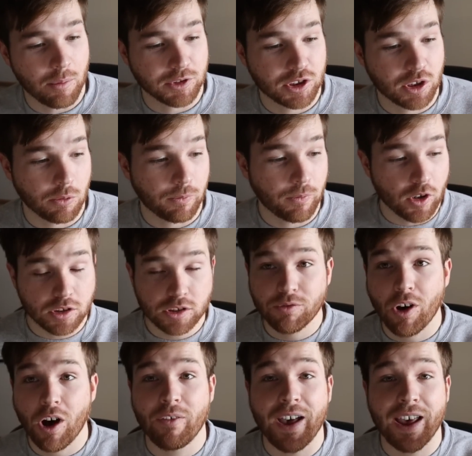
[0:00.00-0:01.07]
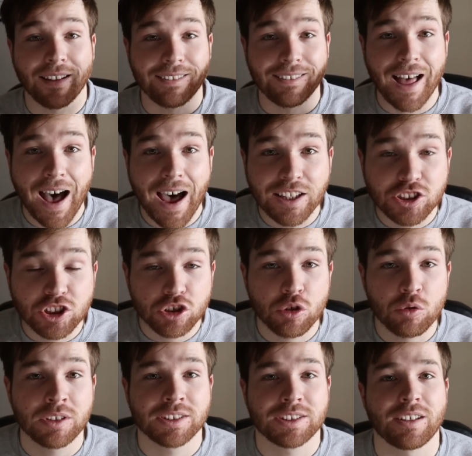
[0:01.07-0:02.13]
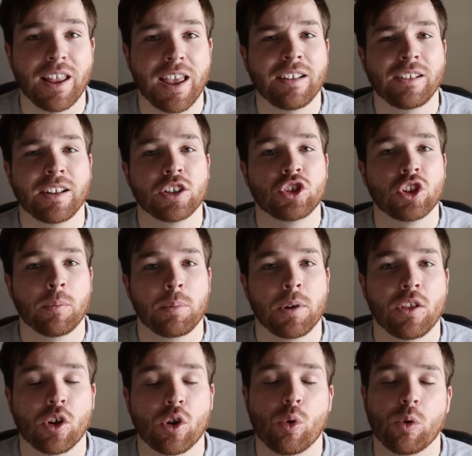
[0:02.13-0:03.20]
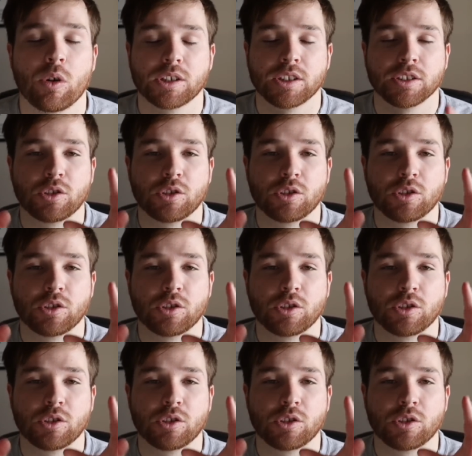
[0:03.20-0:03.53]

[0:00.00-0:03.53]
So first of all, I've had a lot of students lately jump in the course,